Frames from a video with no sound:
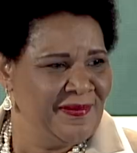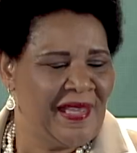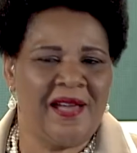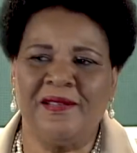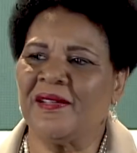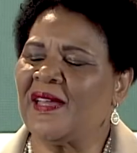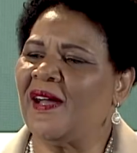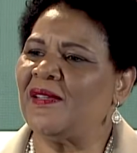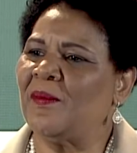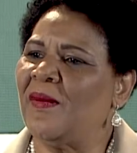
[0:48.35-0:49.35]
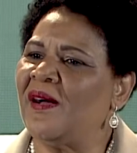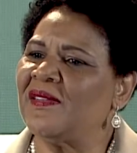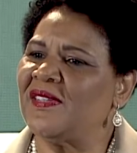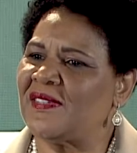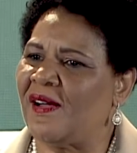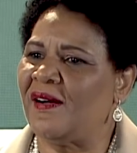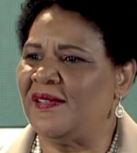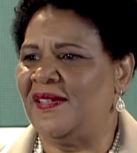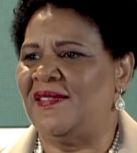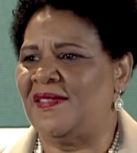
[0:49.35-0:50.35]
I look out among this
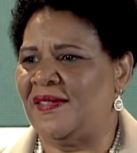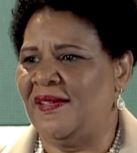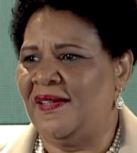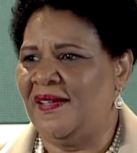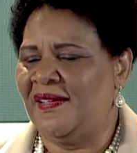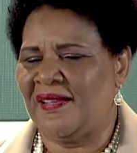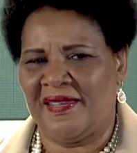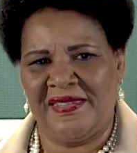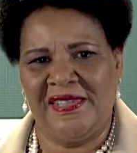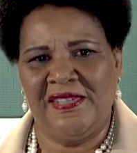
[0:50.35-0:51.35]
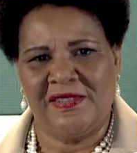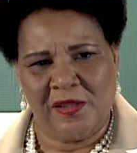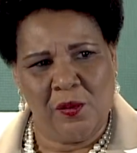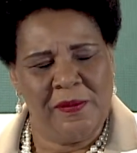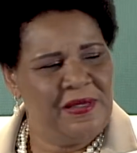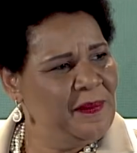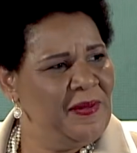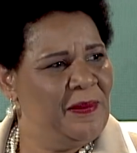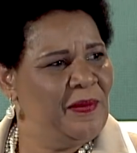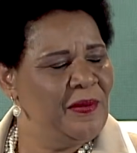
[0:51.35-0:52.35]
audience and I see so many
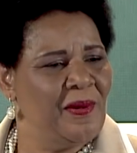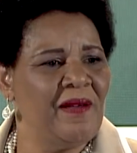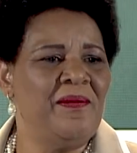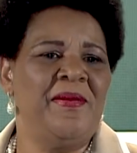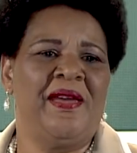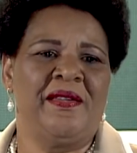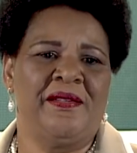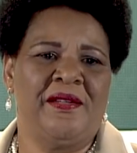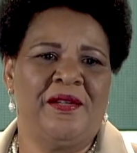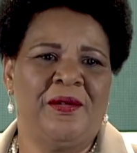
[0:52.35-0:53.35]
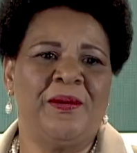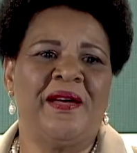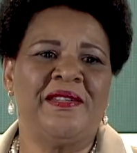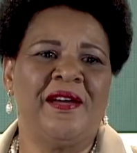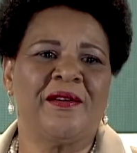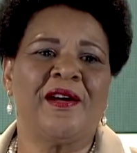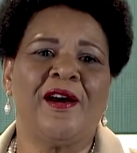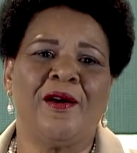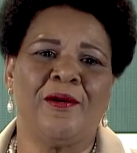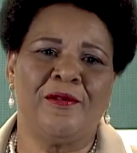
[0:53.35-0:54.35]
people who I've met who I now
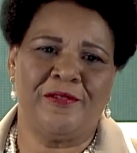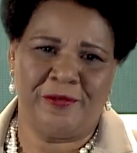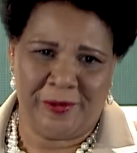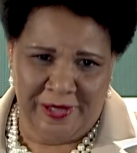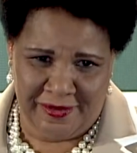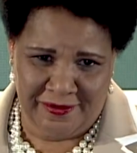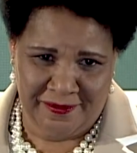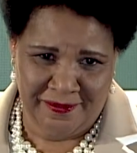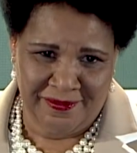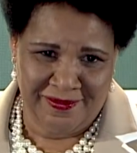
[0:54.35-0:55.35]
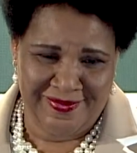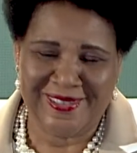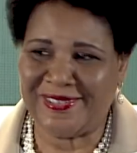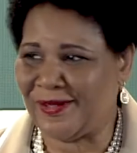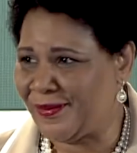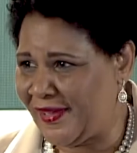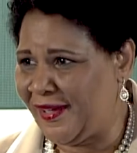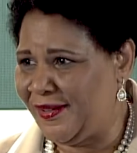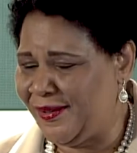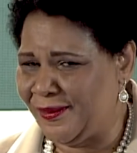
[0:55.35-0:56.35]
call friend. So
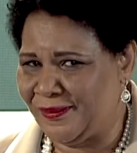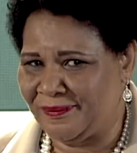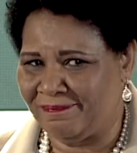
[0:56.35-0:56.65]
thank you.